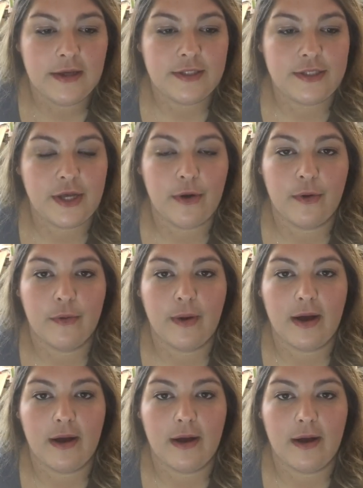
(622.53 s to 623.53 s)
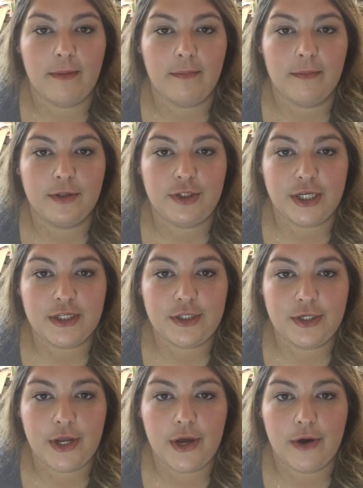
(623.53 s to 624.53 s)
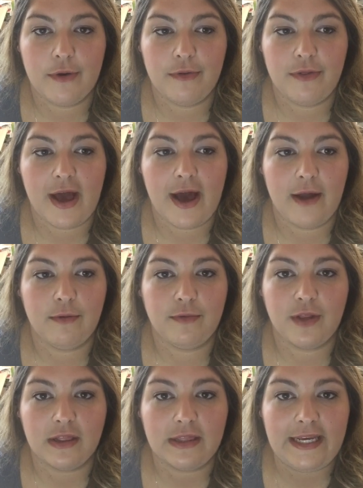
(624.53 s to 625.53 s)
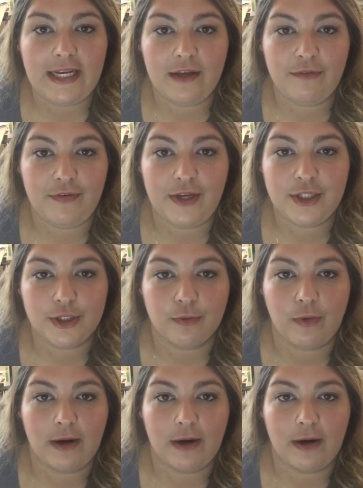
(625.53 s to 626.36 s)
So just know that the leading feature,